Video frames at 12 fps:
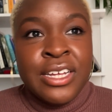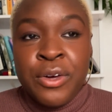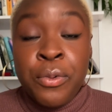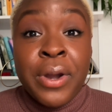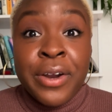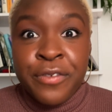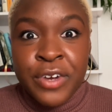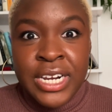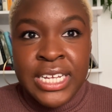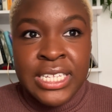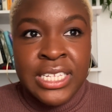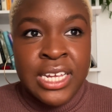whatever it
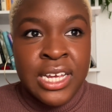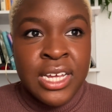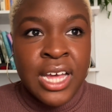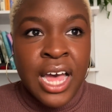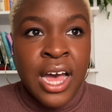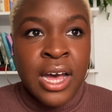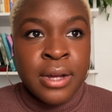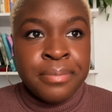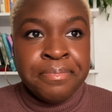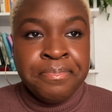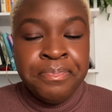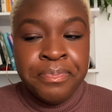is.
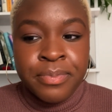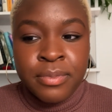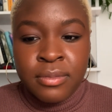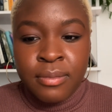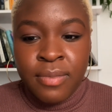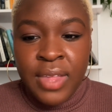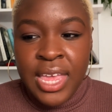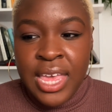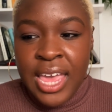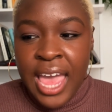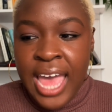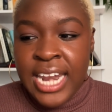And
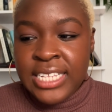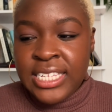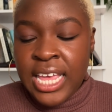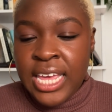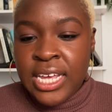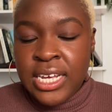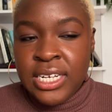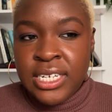it's like,